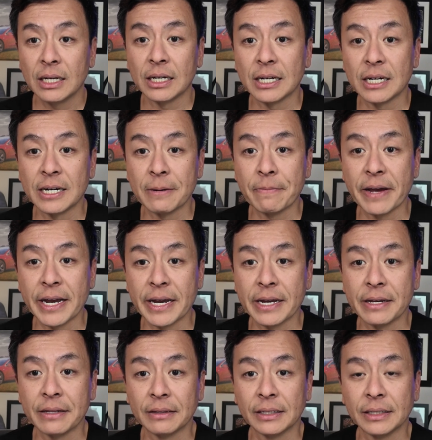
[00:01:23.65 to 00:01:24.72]
Um,
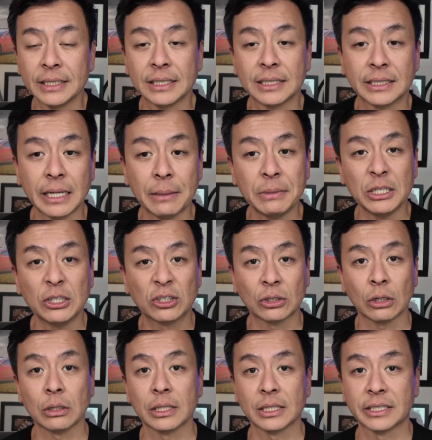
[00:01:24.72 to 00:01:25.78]
and this
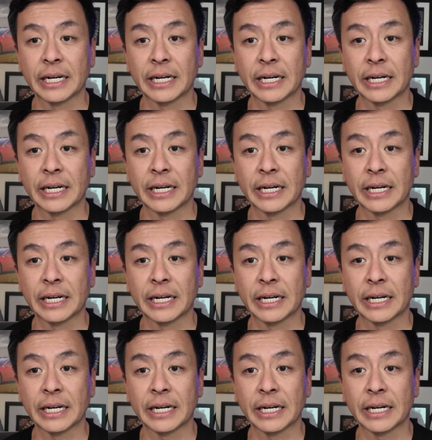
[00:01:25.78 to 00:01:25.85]
semi-solid